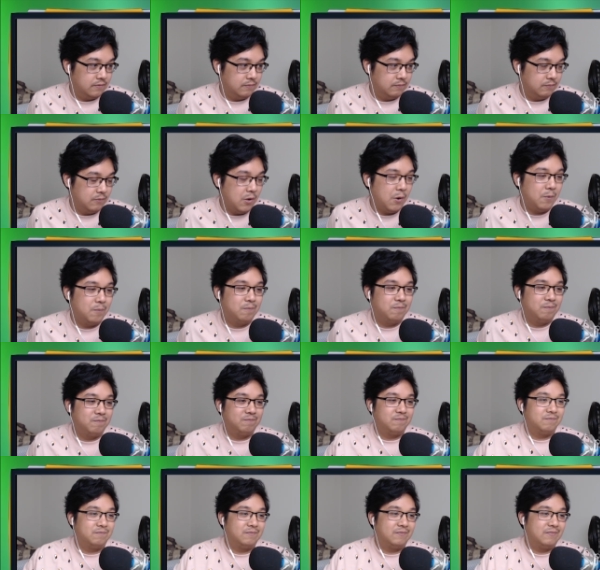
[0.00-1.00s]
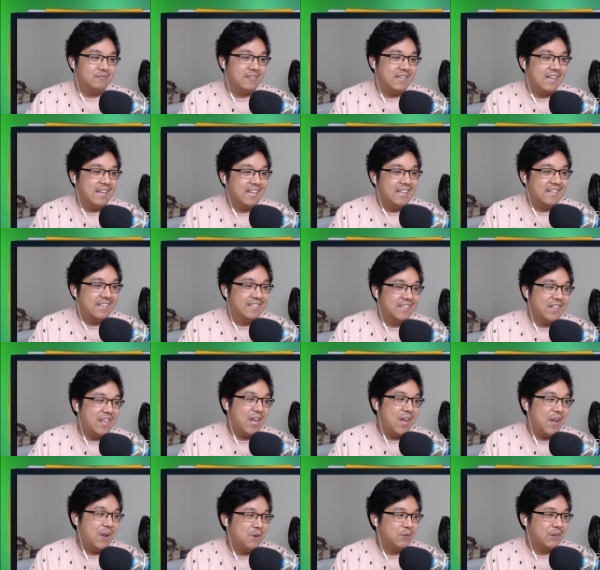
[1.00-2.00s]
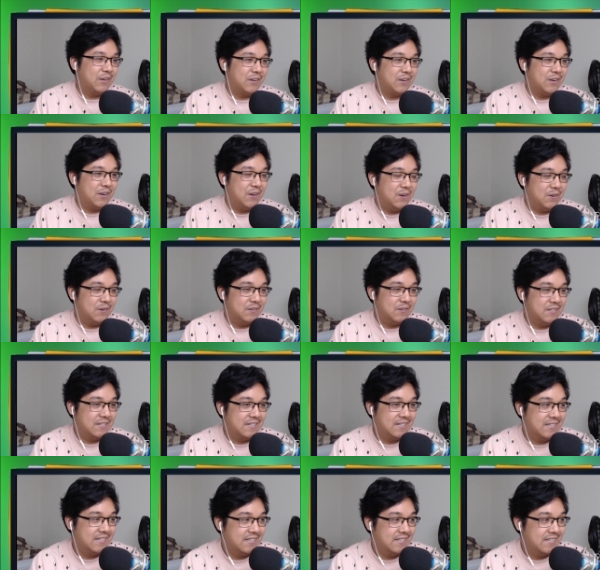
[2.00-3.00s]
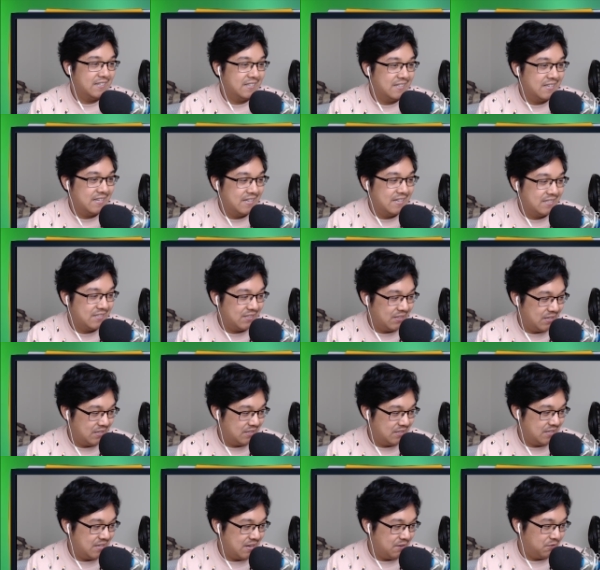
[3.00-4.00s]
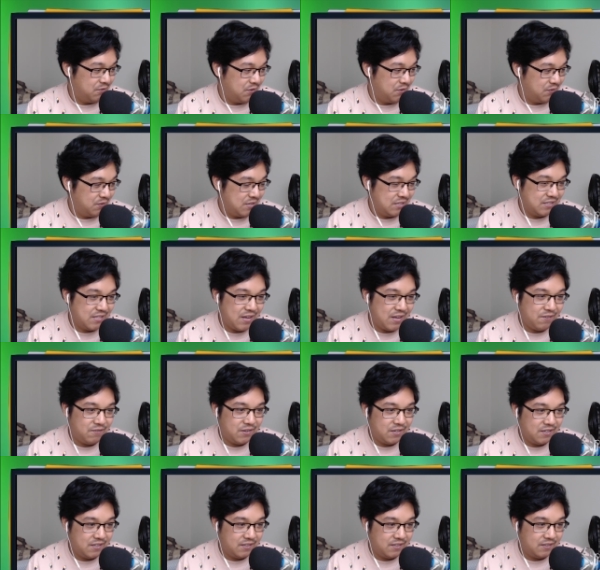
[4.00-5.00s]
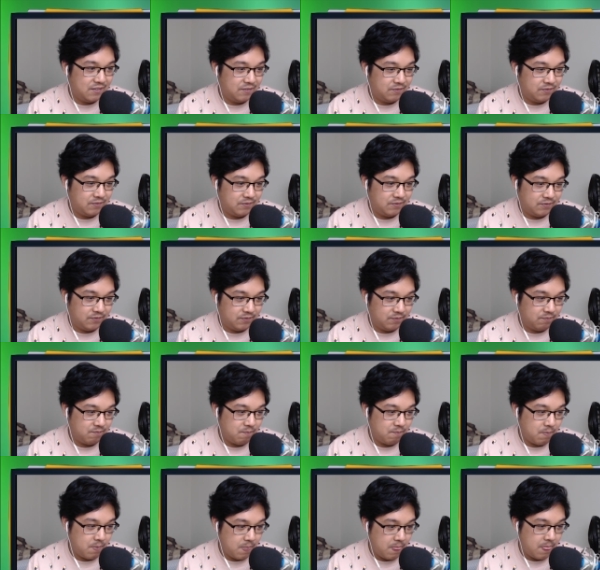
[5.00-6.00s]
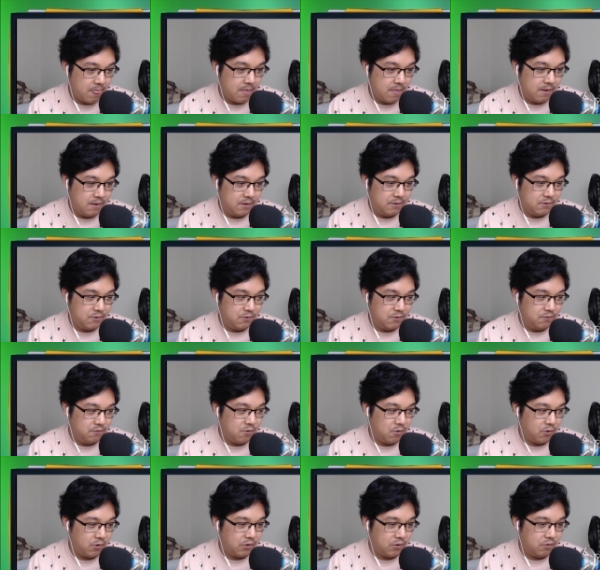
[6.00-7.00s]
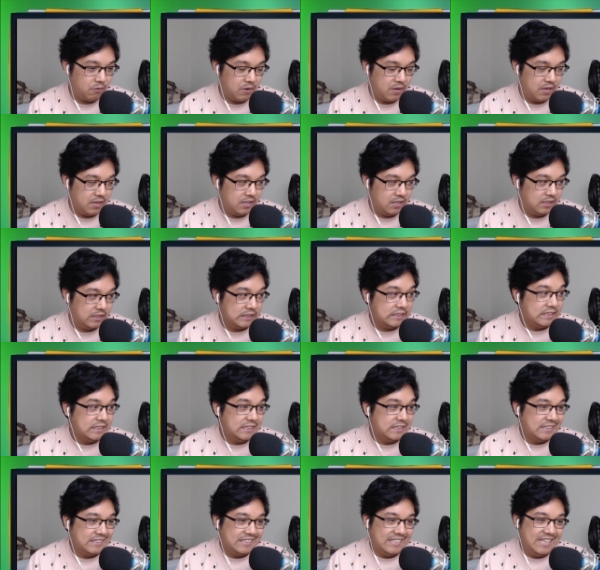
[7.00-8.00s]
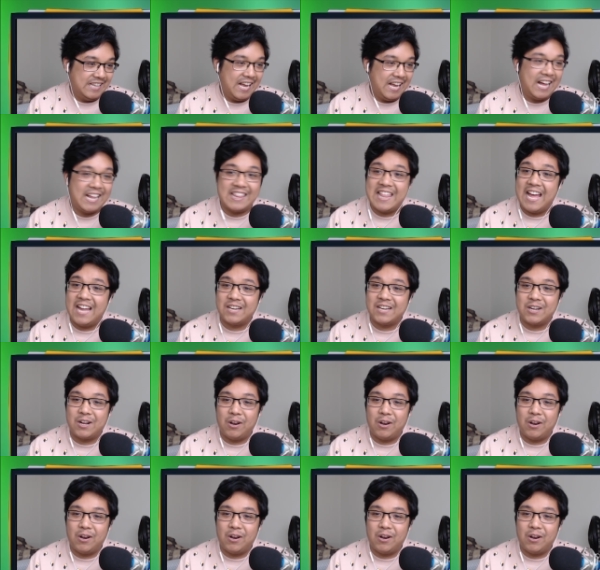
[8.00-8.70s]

Nope. Let's there we go. So let's see how 57 Vader, to 43. Not that